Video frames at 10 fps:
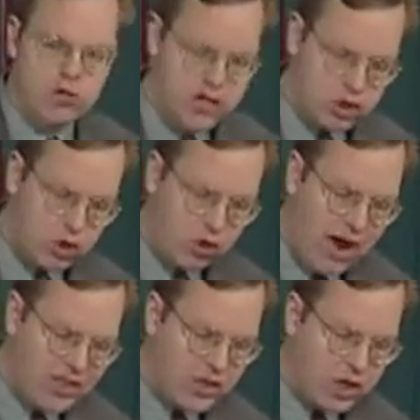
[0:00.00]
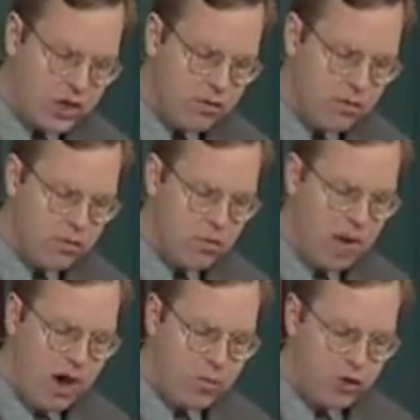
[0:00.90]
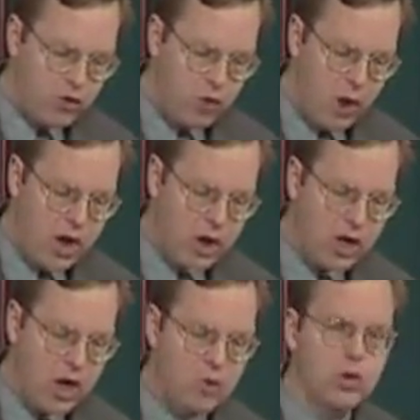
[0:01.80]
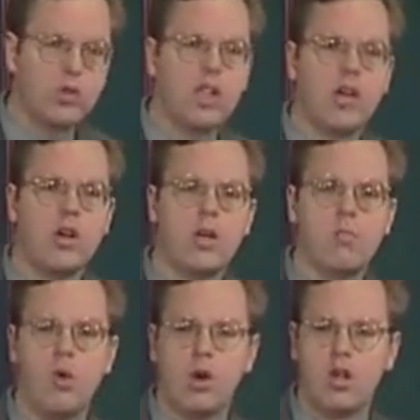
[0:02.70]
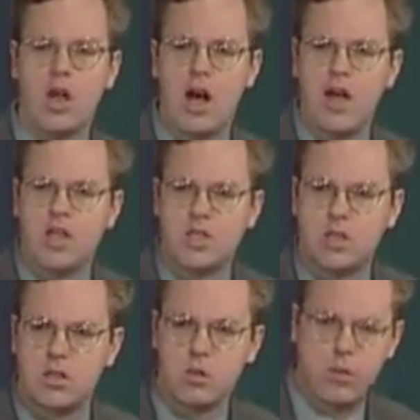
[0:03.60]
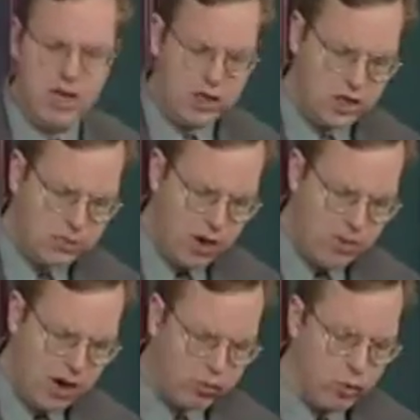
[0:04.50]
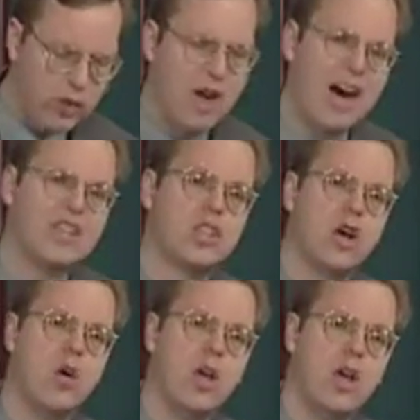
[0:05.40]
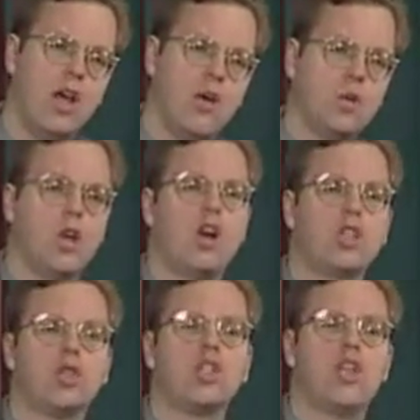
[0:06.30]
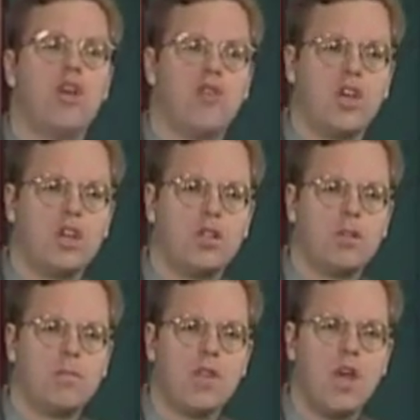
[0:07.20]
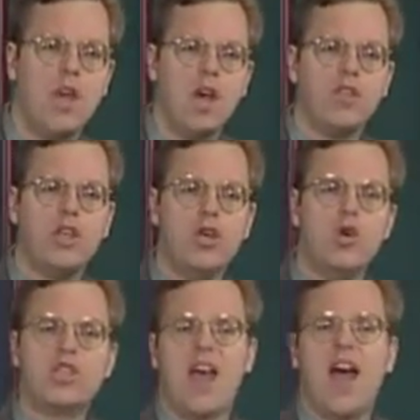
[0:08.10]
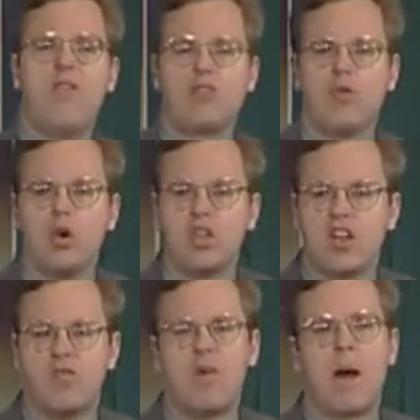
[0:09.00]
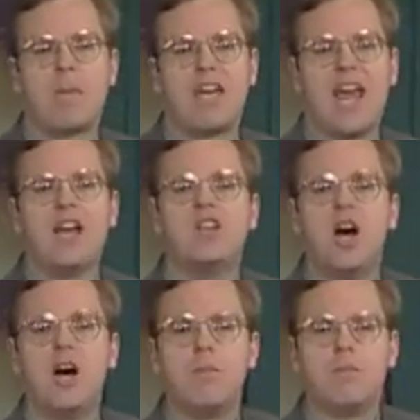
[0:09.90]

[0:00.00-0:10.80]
of this atrocity, the bombing of Guernica, which was later immortalized in the painting by Pablo Picasso, was also significant. The use afterwards of propaganda